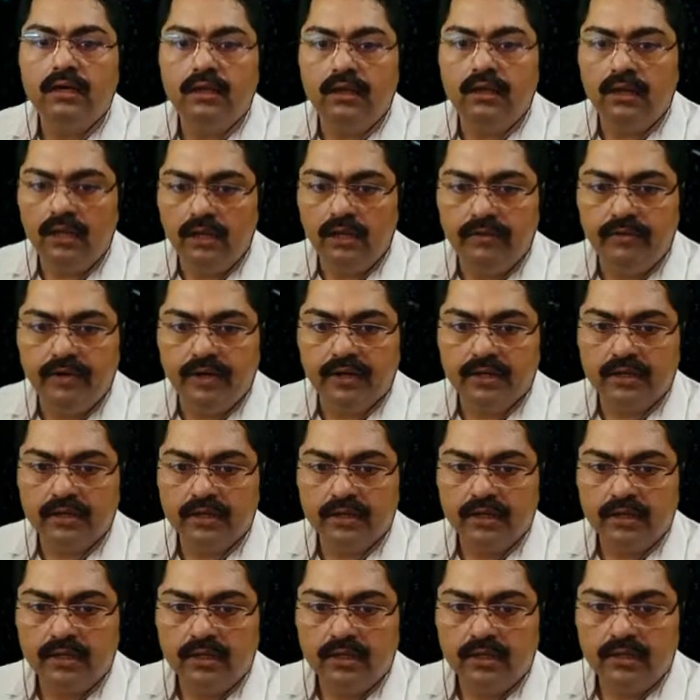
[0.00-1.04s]
leave it,
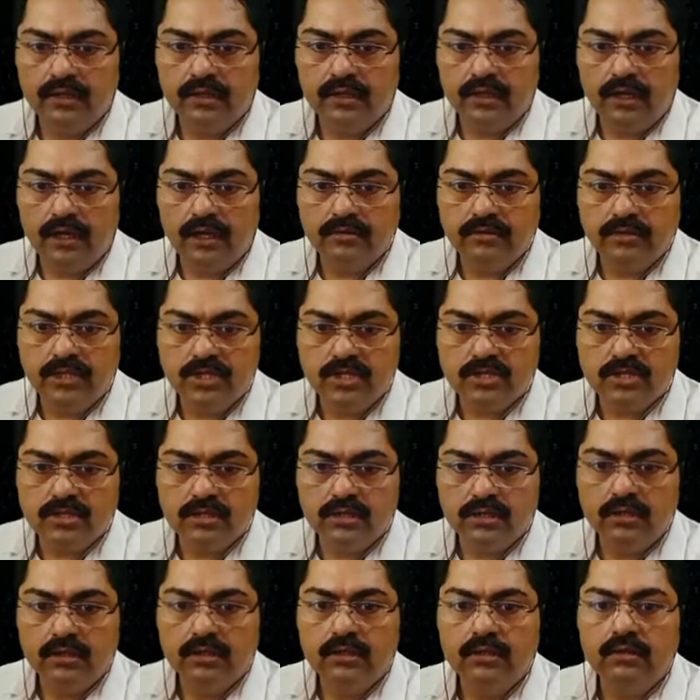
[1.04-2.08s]
and just
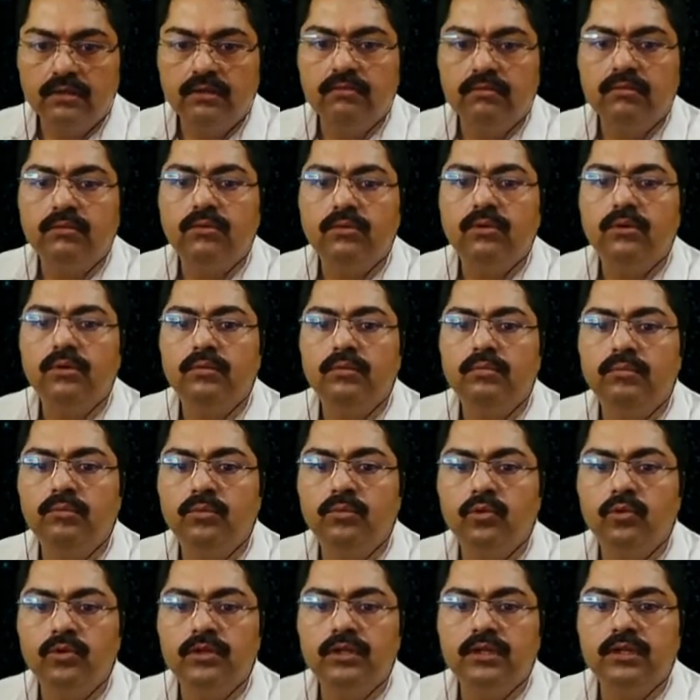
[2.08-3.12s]

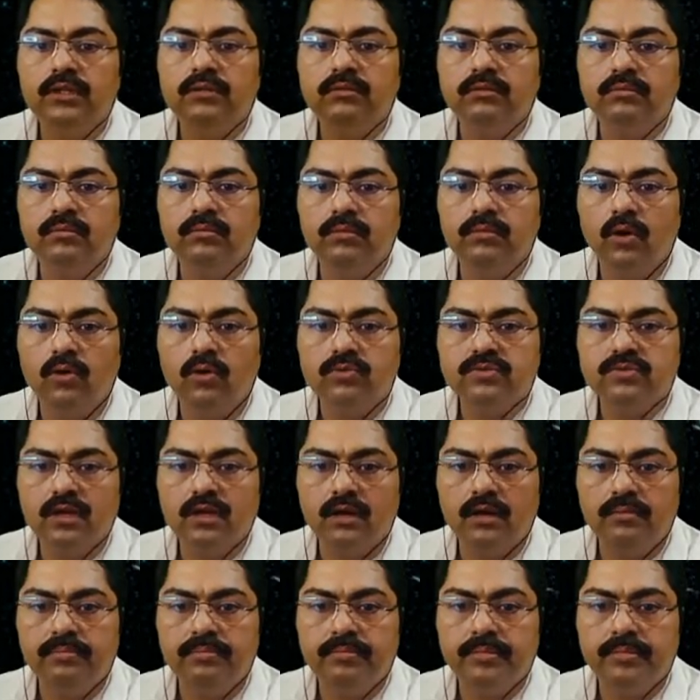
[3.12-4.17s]
move the mouse up